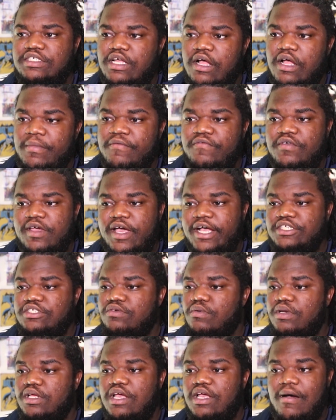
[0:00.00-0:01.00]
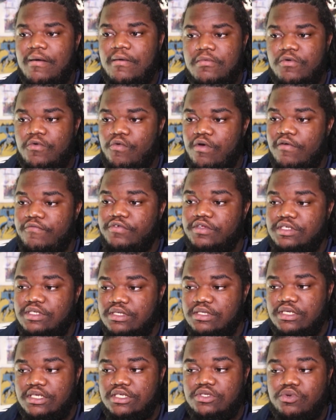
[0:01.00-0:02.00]
If you guys know any comic book
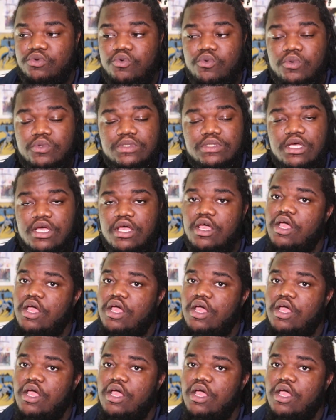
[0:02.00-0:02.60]
references as to who's